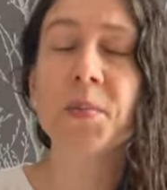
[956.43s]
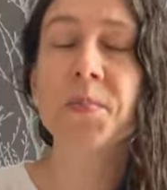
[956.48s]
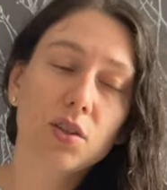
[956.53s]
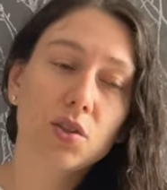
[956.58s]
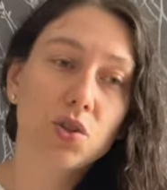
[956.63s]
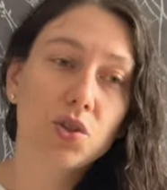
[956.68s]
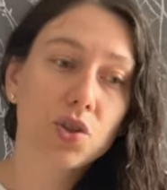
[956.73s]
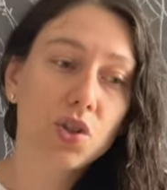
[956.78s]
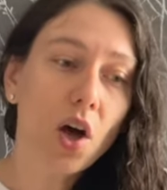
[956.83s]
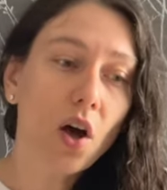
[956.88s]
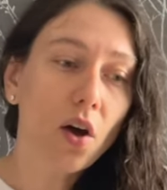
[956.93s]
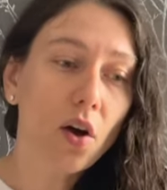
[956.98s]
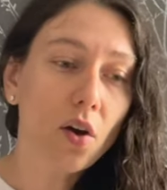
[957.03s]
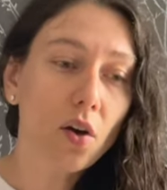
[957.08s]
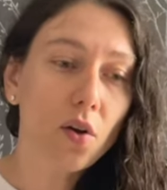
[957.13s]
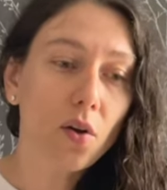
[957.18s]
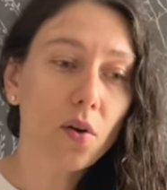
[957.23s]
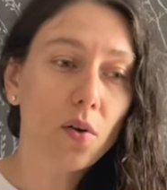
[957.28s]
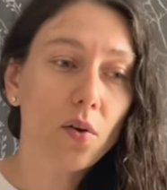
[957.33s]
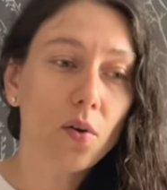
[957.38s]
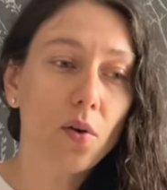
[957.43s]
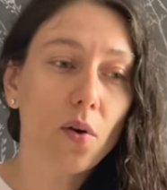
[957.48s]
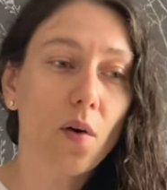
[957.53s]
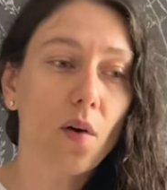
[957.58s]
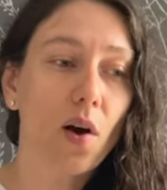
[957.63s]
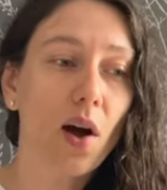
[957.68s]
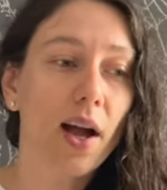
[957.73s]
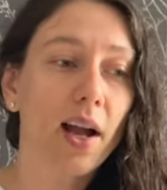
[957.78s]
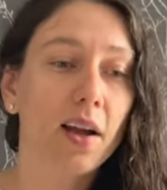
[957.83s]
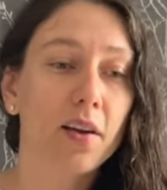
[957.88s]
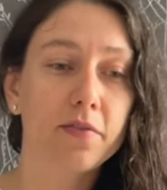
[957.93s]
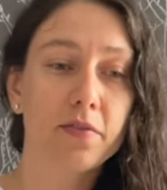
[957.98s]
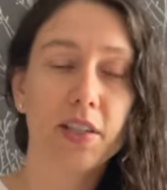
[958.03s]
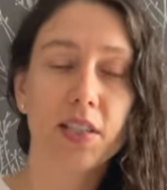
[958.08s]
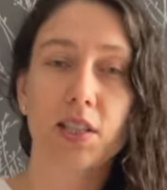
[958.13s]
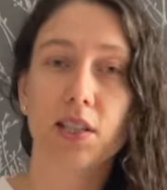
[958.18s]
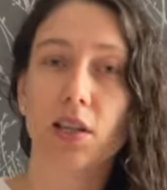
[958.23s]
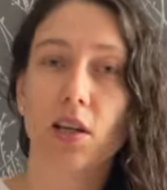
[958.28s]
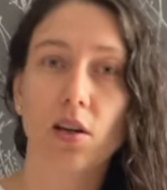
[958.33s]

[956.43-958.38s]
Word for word: So I convinced